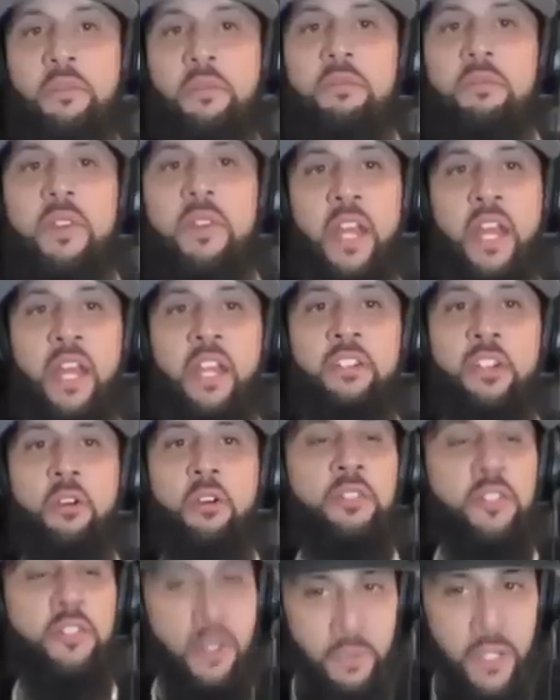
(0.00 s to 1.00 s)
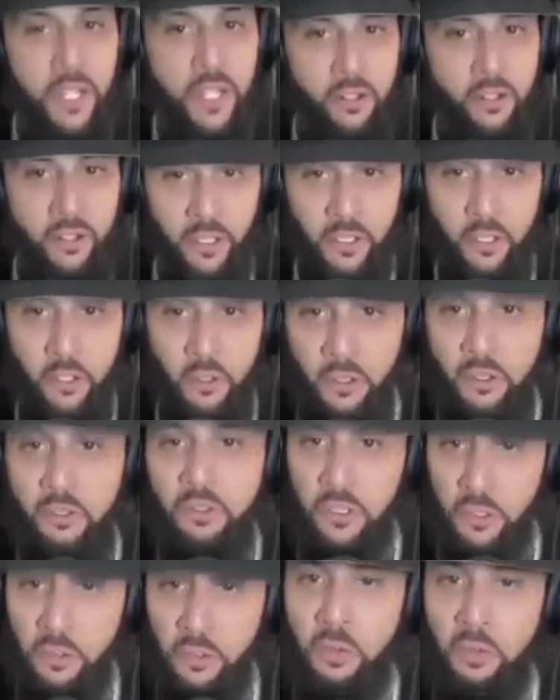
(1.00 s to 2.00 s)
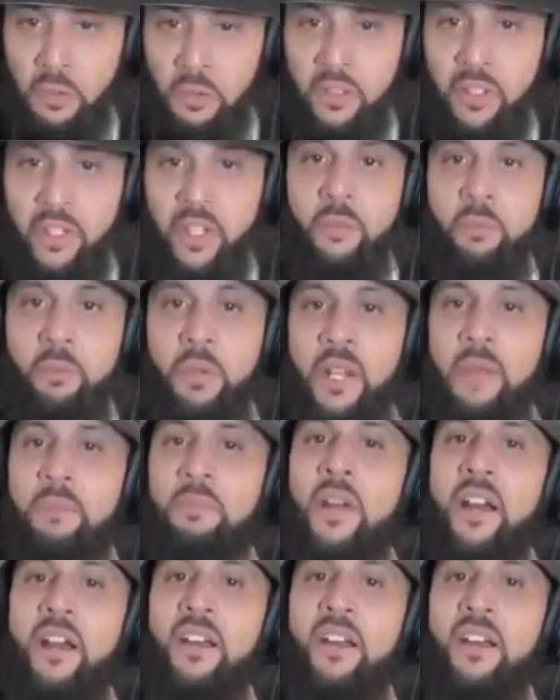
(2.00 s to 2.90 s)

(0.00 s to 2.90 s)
knows that I'm hearing you though too, but I'm not.